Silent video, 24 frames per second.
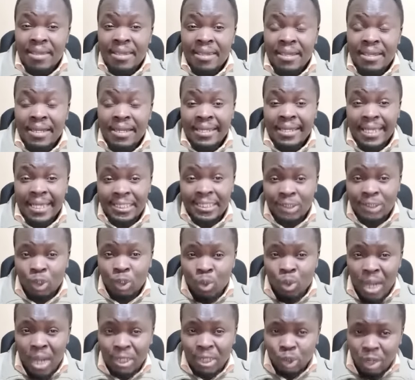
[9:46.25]
In case
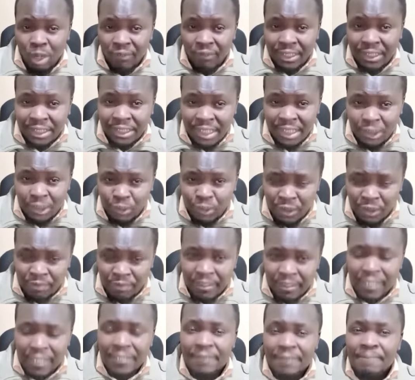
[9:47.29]
you want to have a chat with
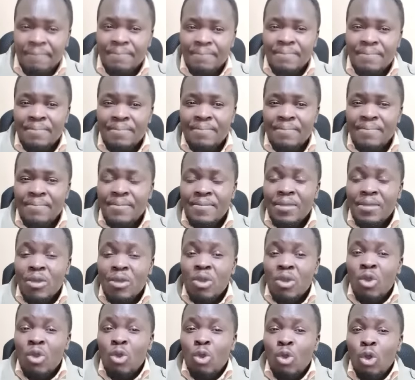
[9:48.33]
me
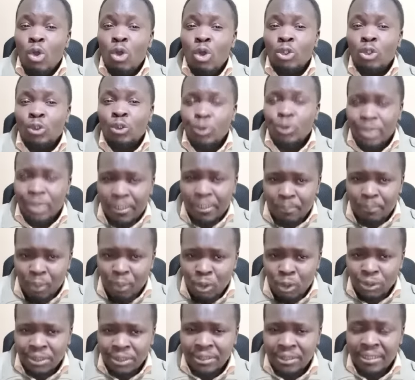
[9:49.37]
or to
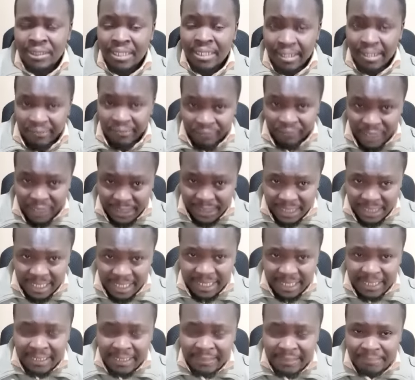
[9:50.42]
support the
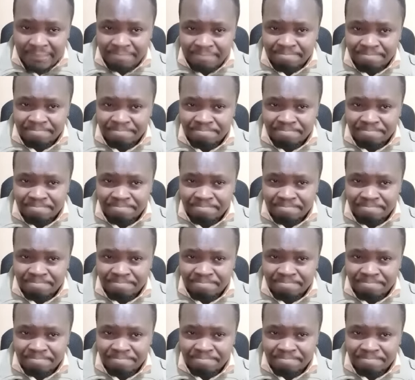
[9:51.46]
channel,